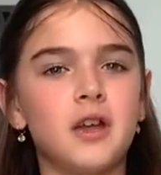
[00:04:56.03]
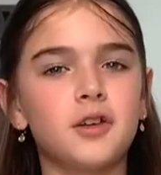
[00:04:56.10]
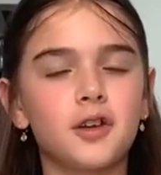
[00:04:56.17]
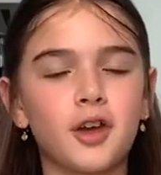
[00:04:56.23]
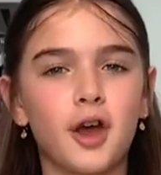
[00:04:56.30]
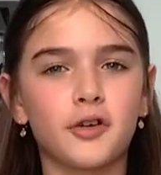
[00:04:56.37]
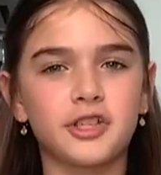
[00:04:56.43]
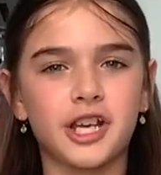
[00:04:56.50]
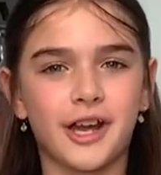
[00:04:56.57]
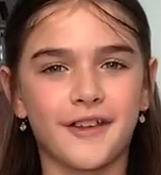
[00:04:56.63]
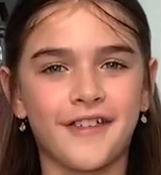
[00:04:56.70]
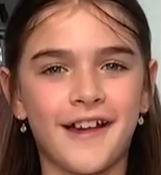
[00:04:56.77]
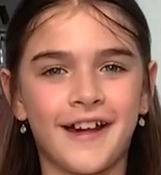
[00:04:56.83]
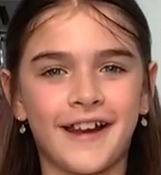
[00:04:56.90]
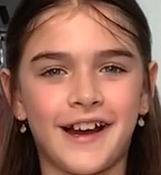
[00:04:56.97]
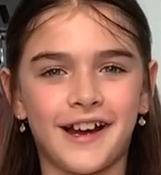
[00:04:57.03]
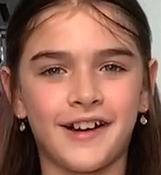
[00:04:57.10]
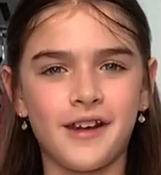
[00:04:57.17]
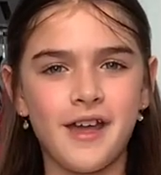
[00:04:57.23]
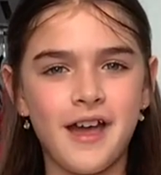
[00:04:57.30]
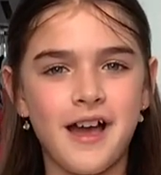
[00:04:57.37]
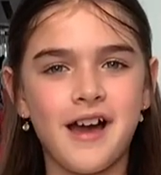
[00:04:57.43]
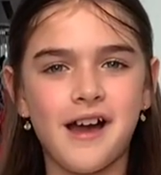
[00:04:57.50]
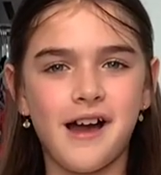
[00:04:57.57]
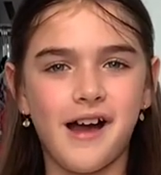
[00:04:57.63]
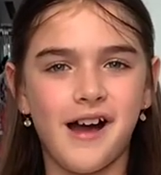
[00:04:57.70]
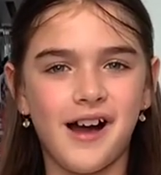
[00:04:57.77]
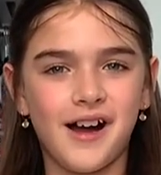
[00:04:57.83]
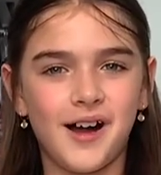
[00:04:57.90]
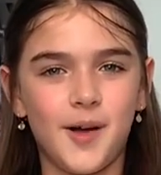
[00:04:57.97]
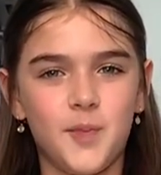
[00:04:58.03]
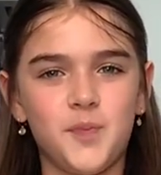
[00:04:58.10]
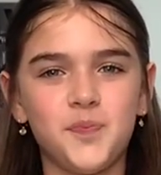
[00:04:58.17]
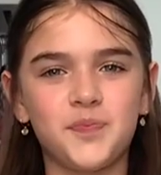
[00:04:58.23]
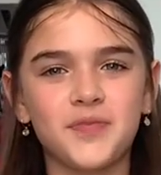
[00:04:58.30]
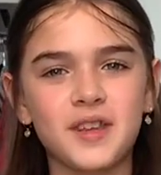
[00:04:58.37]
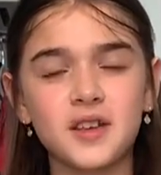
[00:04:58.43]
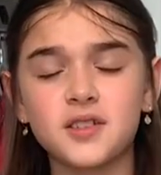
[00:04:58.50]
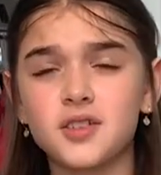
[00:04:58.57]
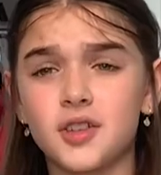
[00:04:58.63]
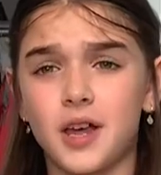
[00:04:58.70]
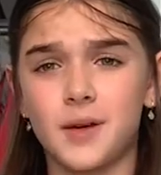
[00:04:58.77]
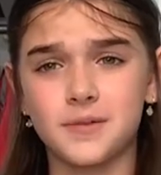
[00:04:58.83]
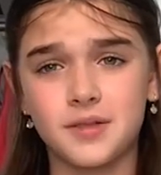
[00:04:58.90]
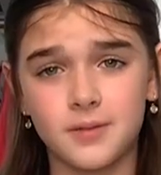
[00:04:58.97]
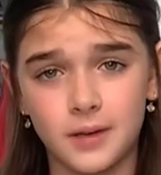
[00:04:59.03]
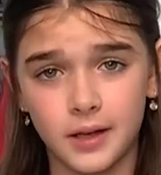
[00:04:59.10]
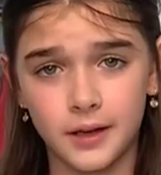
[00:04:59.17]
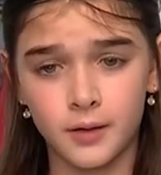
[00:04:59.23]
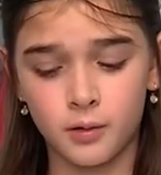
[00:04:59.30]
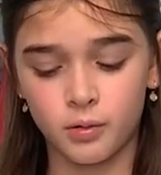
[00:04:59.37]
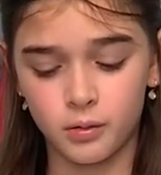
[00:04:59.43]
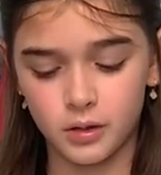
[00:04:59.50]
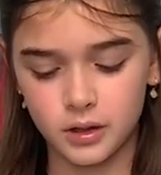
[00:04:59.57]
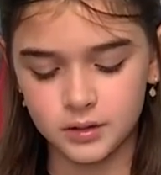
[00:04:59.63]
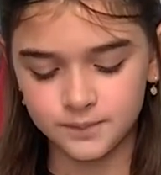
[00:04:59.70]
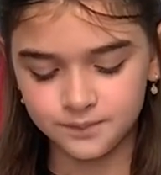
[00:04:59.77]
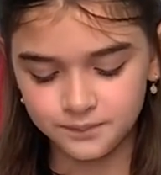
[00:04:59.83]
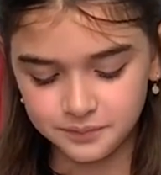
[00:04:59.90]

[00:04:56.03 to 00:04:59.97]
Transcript: you can go check that out. So that was really cool.